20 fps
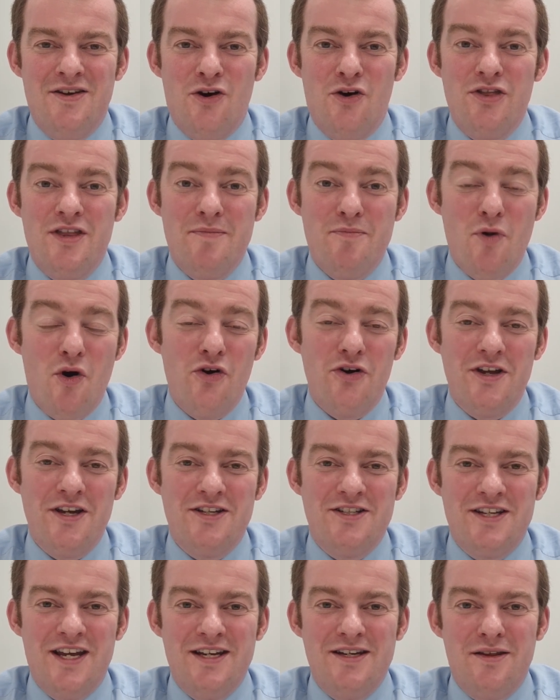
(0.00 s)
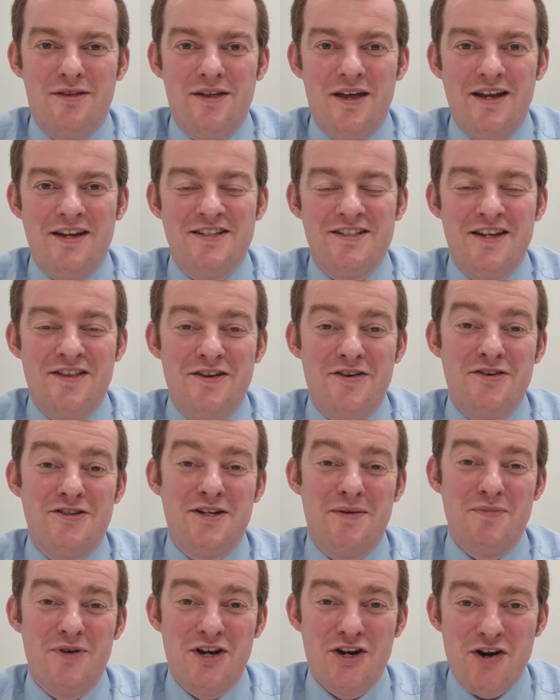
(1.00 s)
On the mortgage side of things, there
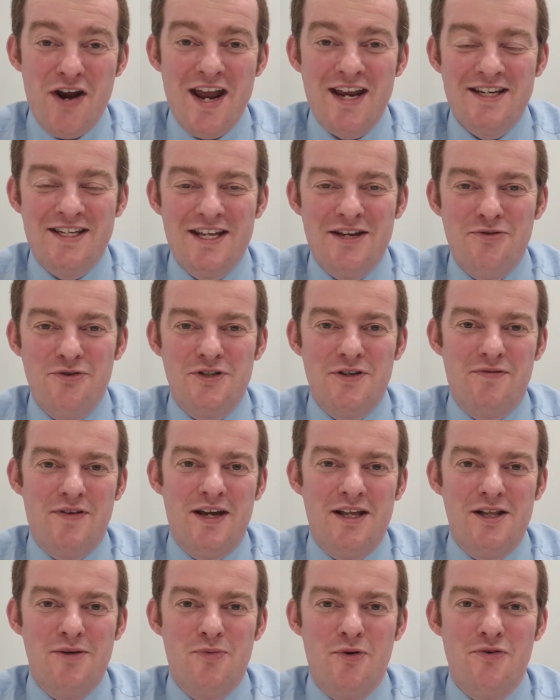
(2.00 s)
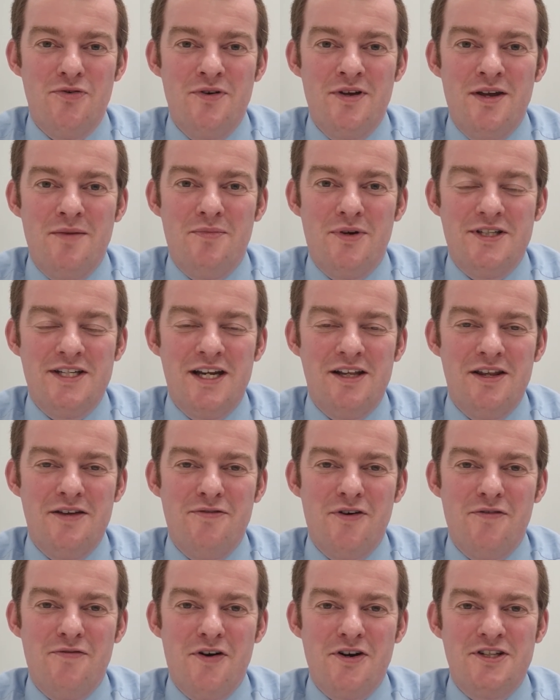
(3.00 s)
are some great deals available, particularly
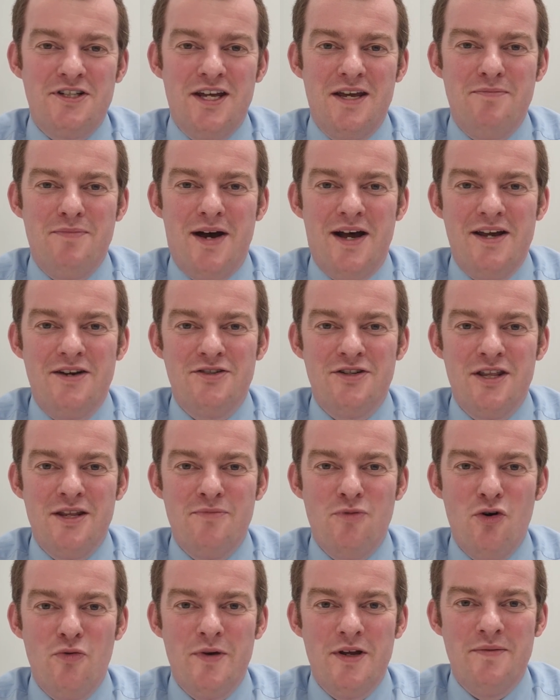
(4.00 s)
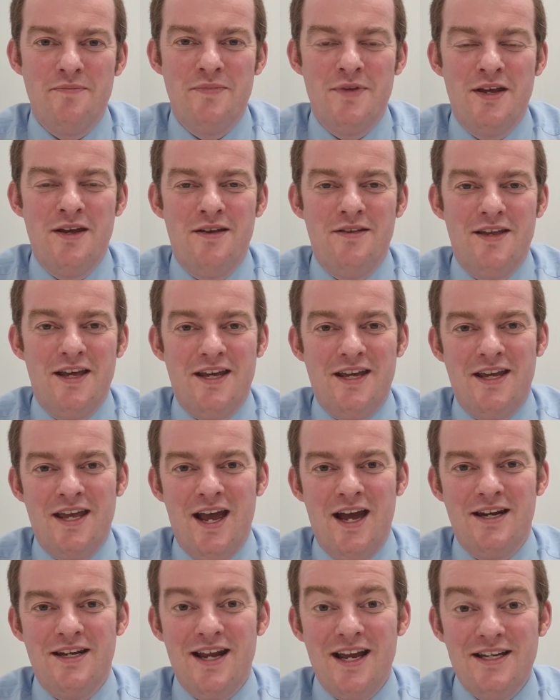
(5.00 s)
for first-time buyers at the moment. They can
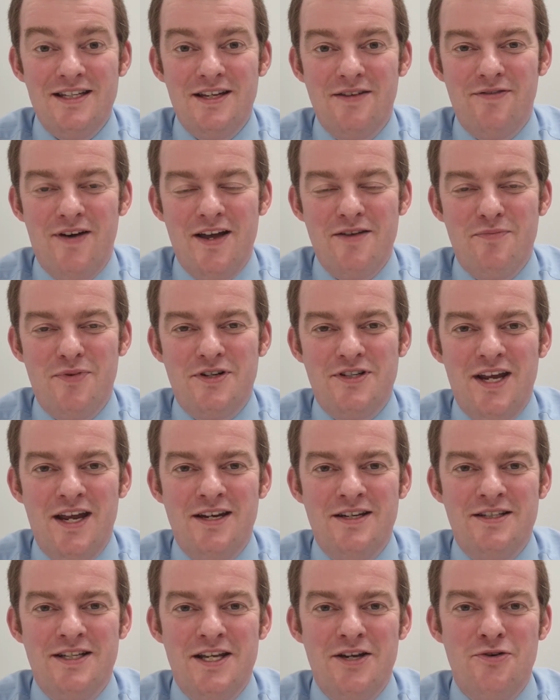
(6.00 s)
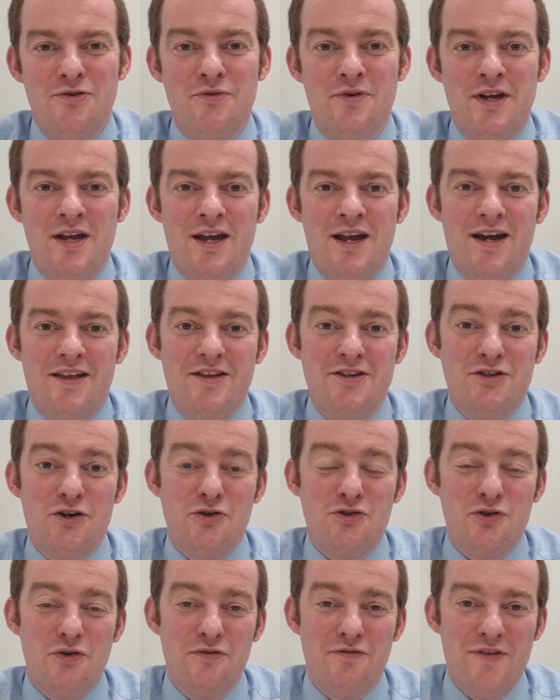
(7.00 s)
get a 95% deal, and there's
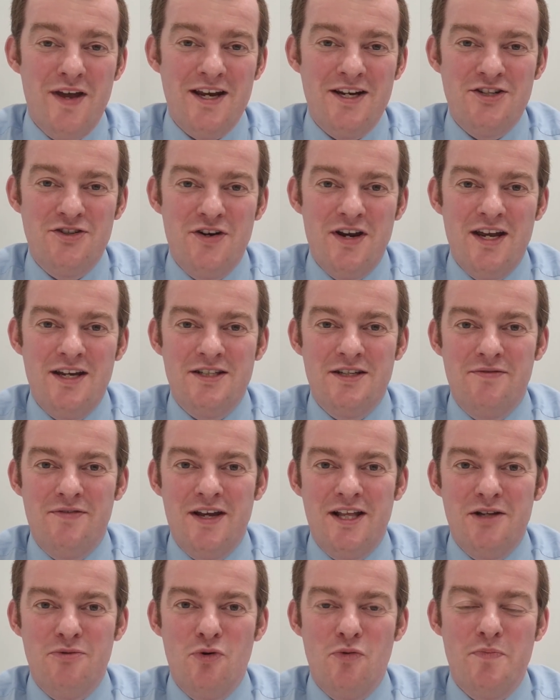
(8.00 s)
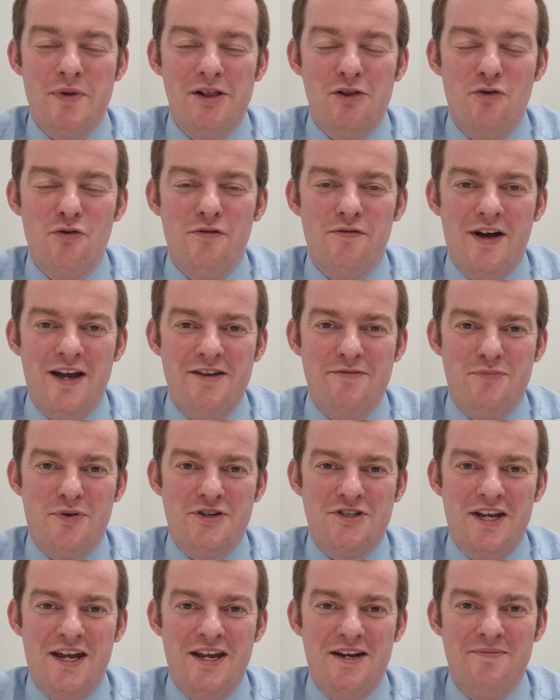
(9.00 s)
also fixed rates available below
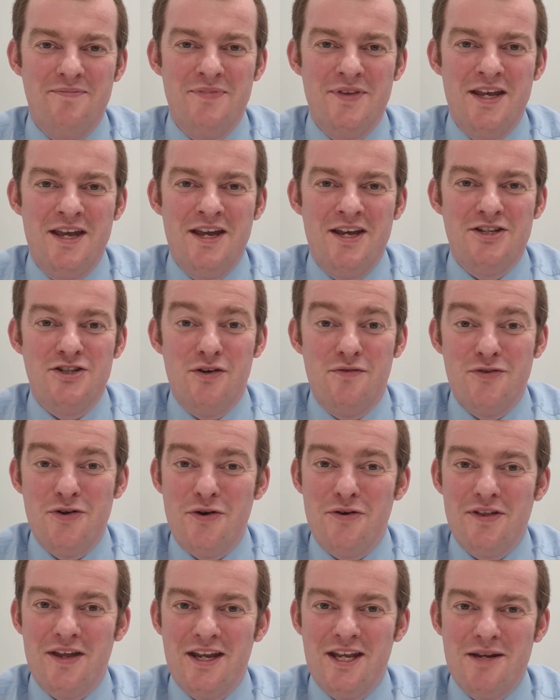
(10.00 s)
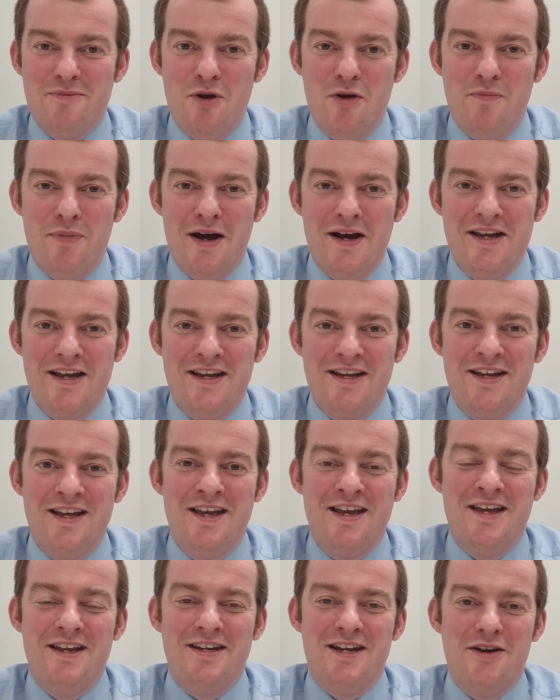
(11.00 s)
5%. So if you're thinking about buying,
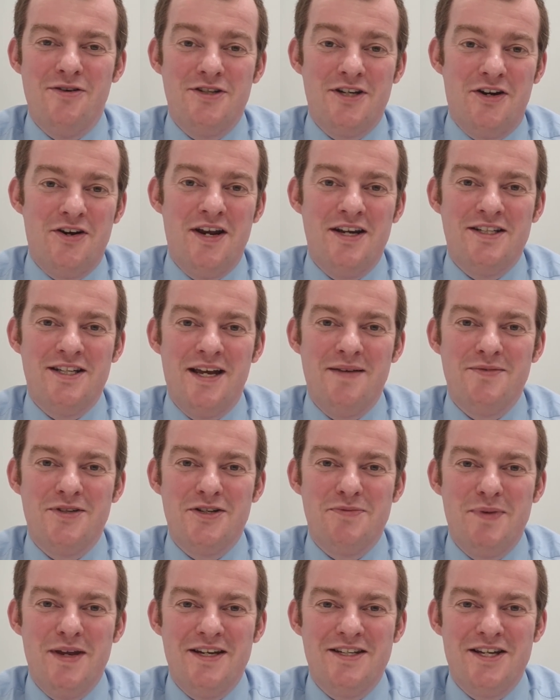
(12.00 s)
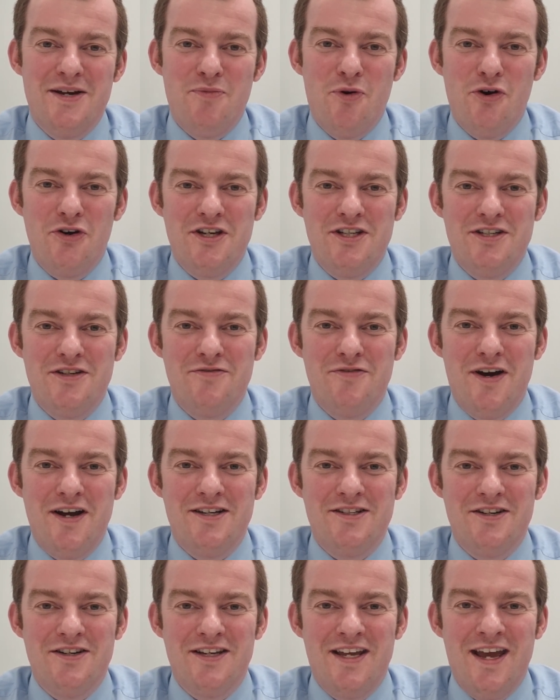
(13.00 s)
now is a great time to speak to a mortgage
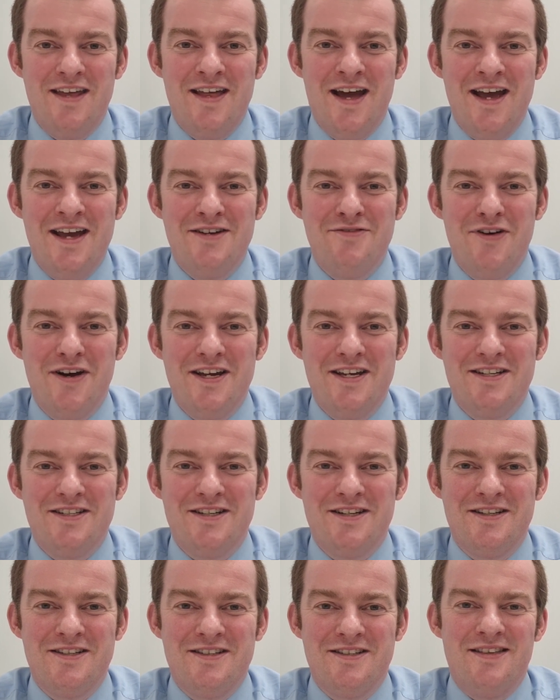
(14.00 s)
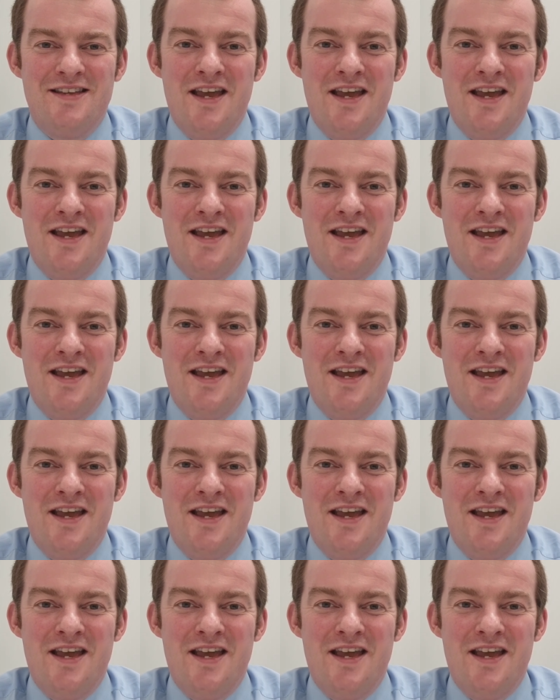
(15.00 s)
advisor and get that advice.